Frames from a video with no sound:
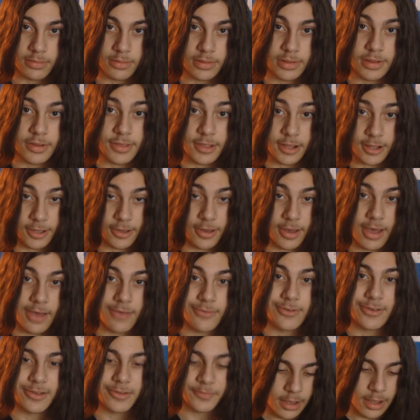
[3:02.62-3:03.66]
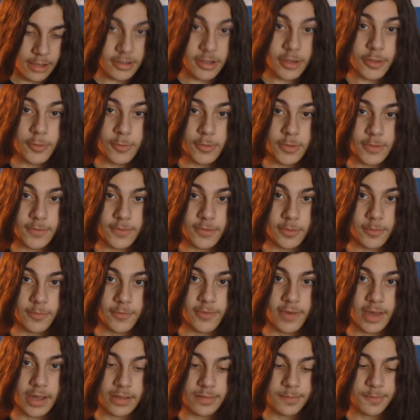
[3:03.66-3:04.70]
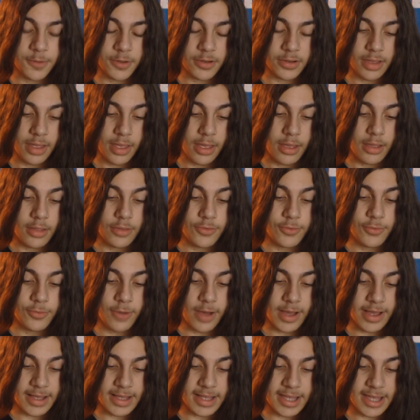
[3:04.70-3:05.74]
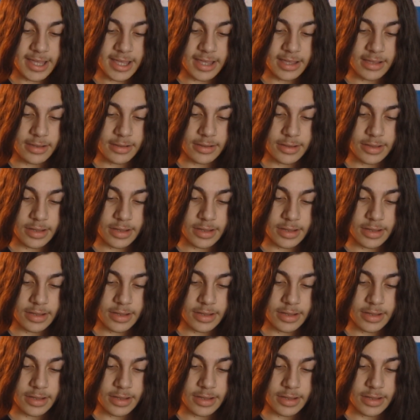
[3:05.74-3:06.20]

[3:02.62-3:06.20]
So there you have it. Another one from Facebook, Dwight King